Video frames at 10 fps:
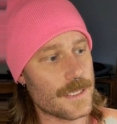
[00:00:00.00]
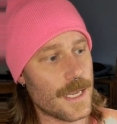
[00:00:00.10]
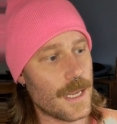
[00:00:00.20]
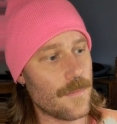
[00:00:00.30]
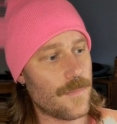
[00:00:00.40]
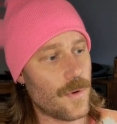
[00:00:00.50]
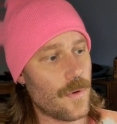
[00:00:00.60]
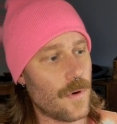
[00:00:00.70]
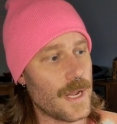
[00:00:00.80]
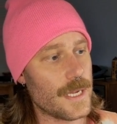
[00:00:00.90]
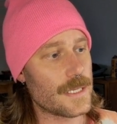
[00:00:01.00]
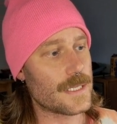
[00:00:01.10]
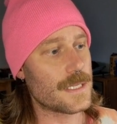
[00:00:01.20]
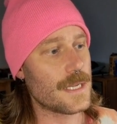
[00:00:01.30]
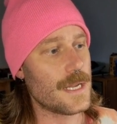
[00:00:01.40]

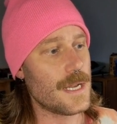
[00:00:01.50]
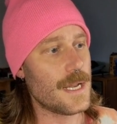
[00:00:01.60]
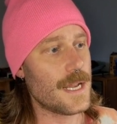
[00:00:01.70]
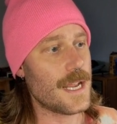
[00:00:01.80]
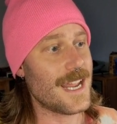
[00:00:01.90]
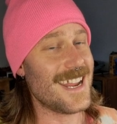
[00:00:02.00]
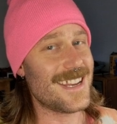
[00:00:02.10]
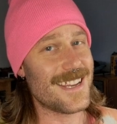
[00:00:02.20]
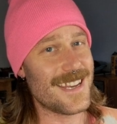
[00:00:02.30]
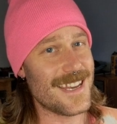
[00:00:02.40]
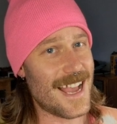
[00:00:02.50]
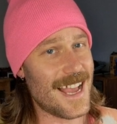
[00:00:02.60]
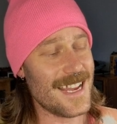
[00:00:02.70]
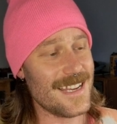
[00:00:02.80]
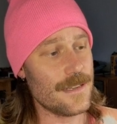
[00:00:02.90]

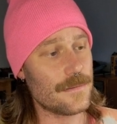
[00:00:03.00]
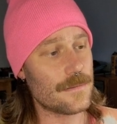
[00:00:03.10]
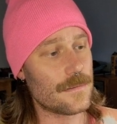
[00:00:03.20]
10.89.